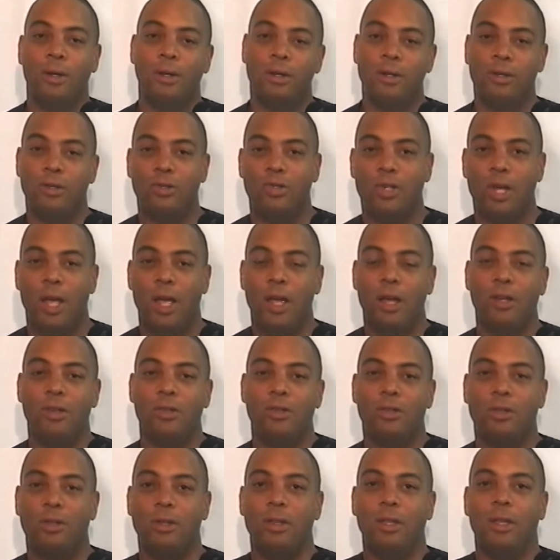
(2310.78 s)

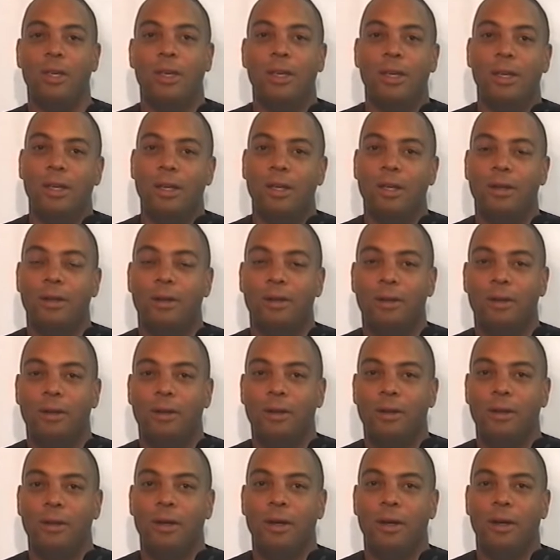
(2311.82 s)
change the
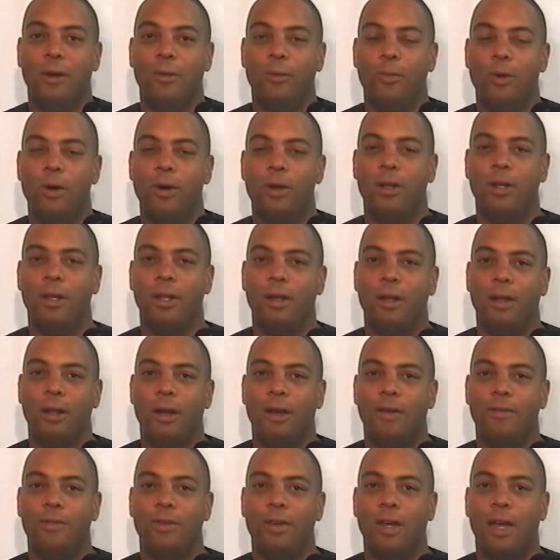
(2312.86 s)
wording
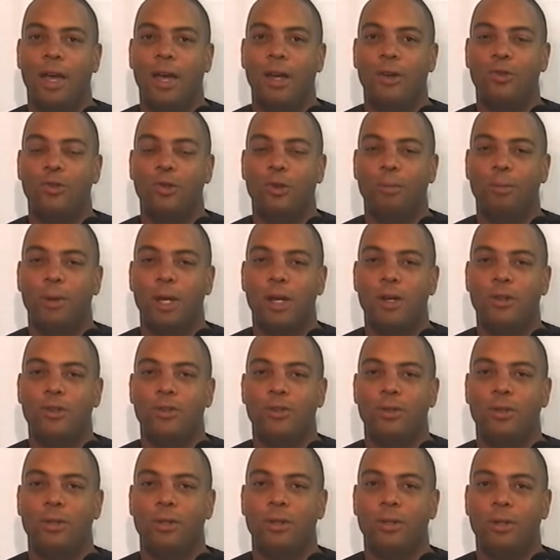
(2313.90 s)
of the actual
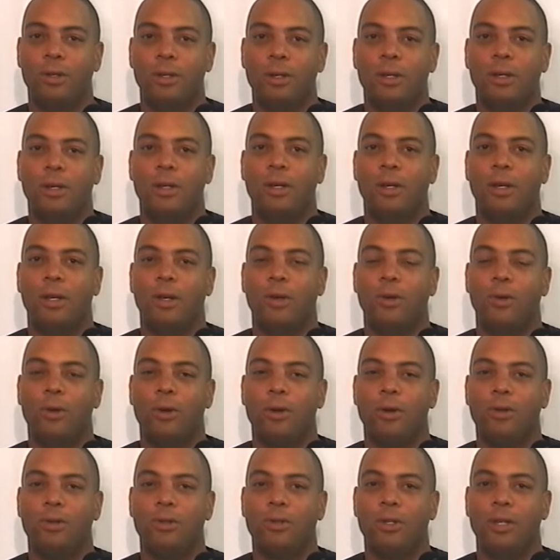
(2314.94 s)
measure in
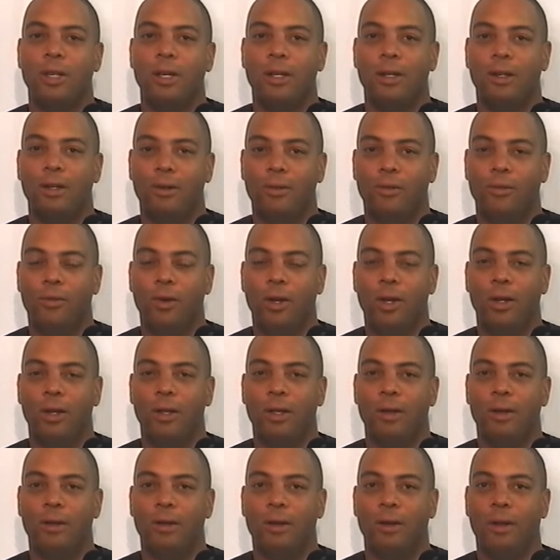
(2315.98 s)
order to get it
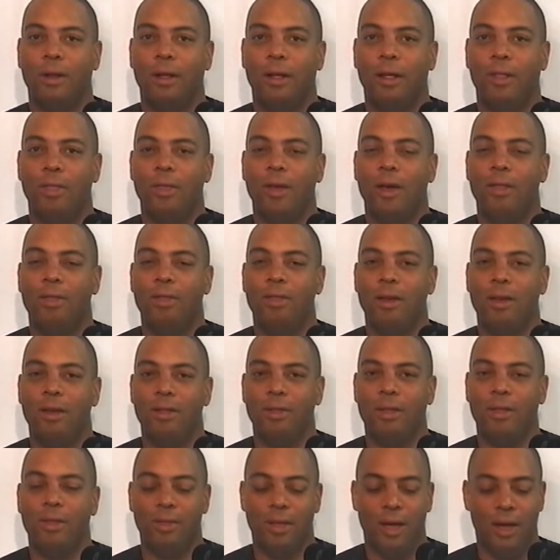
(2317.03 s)
defeated, I think
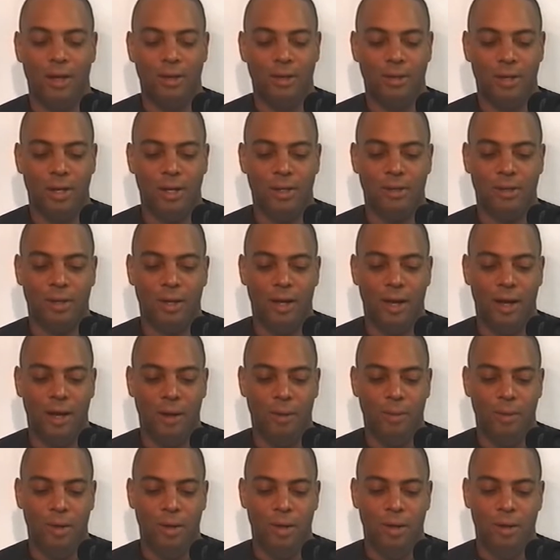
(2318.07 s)
that says a
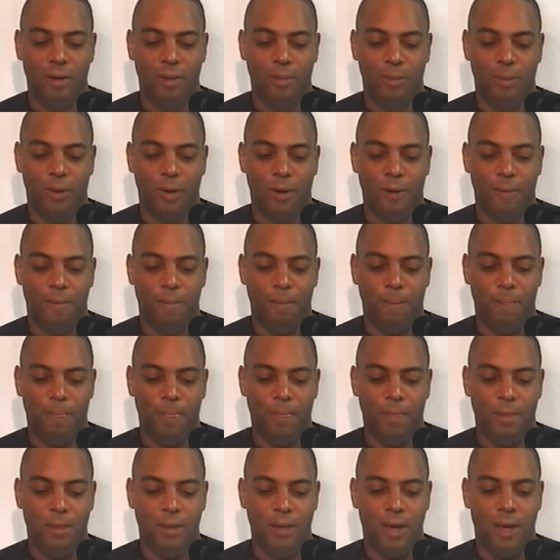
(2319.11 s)
lot. But
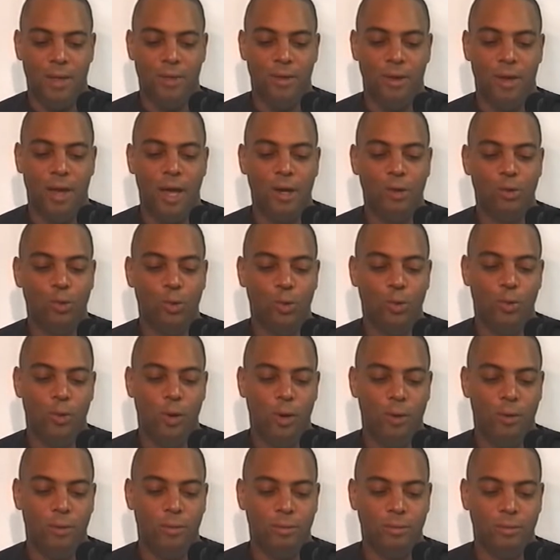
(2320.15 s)
yeah, the actual
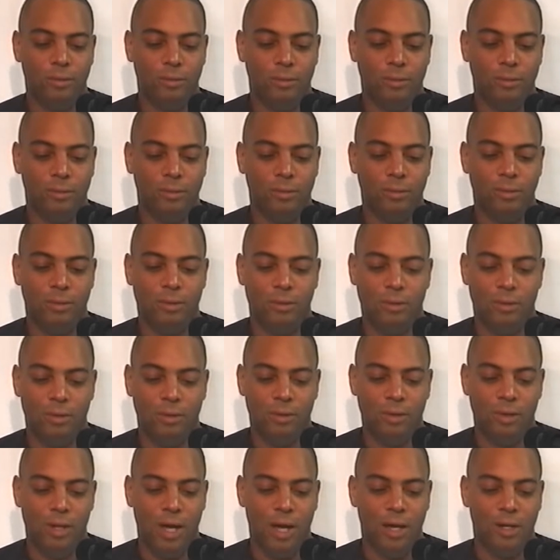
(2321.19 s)
quote,
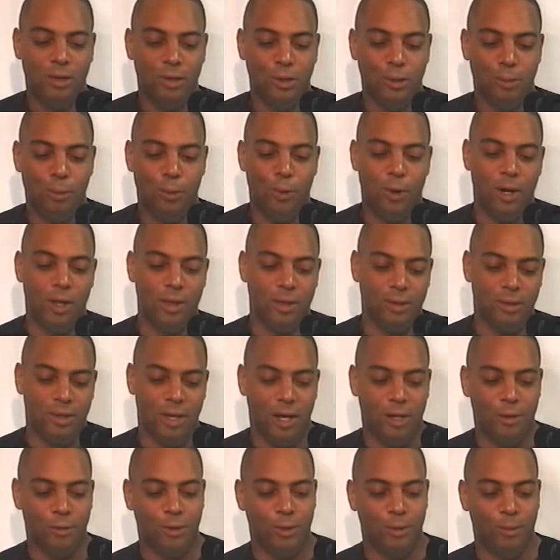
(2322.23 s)
Don just pointed this
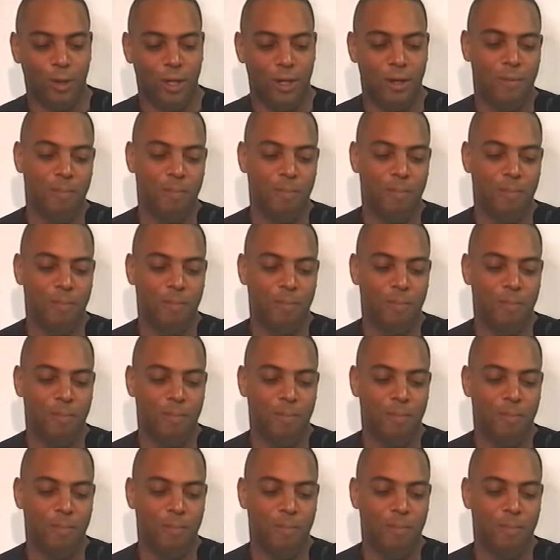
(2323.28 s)
out to me,